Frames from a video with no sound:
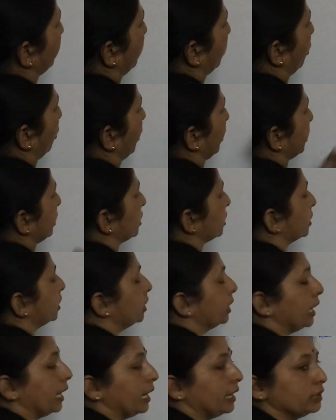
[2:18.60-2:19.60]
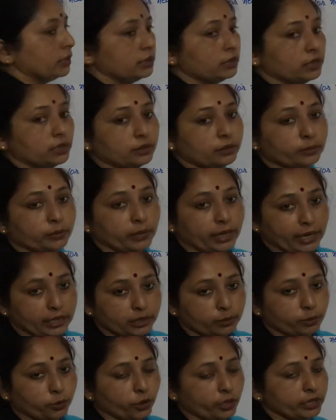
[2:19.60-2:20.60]
point, and
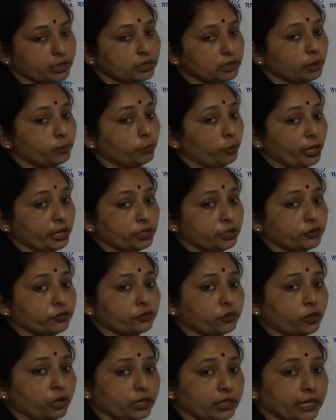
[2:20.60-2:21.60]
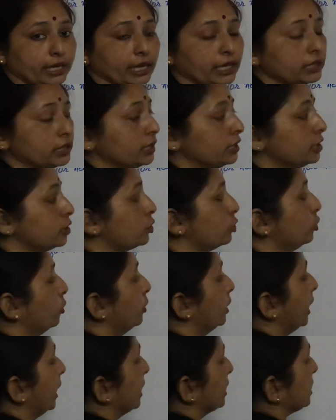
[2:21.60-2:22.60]
the point of contact is known
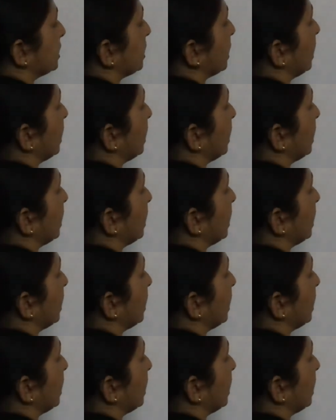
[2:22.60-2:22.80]
as